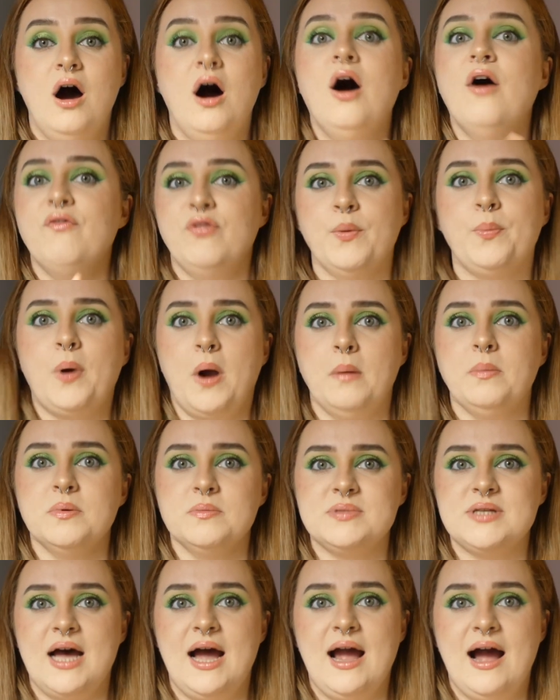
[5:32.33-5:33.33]
of the
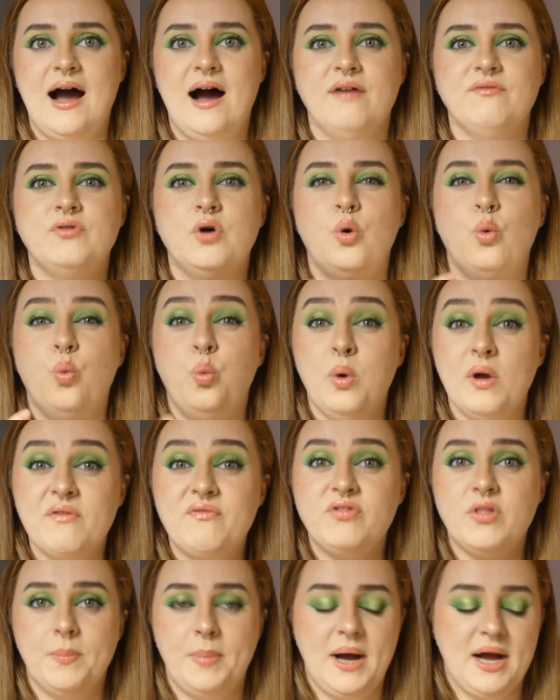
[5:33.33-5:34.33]
problems that I have
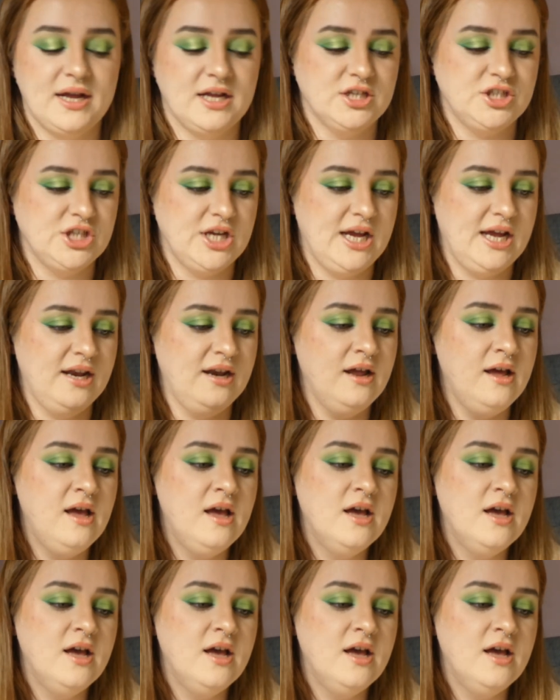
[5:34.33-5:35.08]
with the packaging.